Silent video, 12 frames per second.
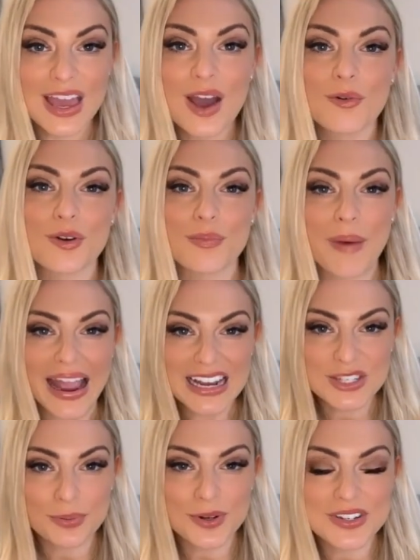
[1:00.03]
With my
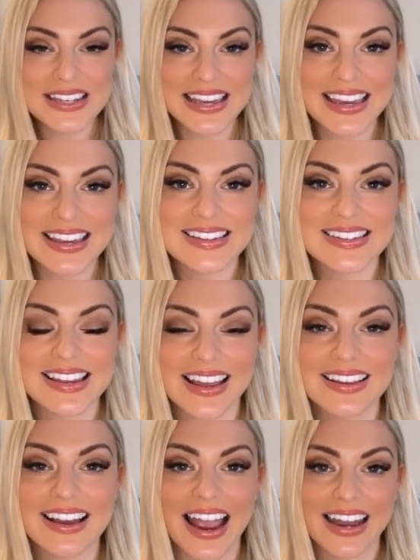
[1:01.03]
expertise
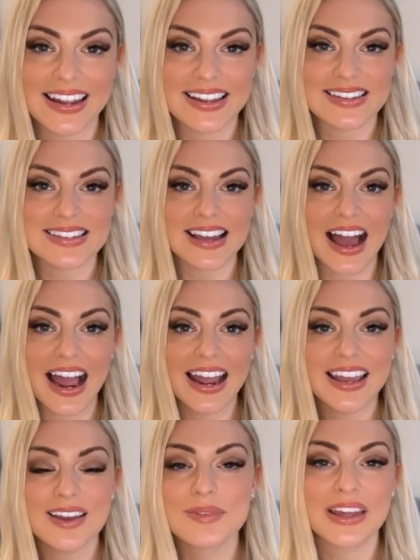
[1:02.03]
and guidance, I
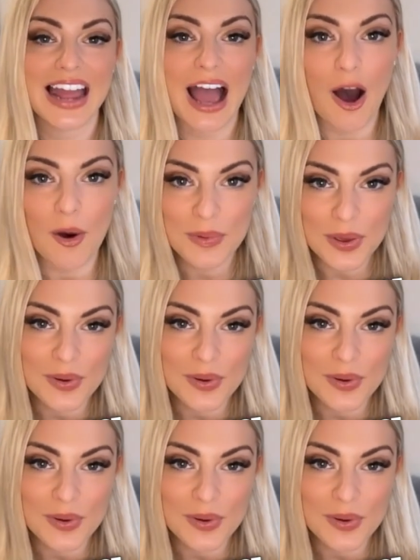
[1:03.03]
am gonna help you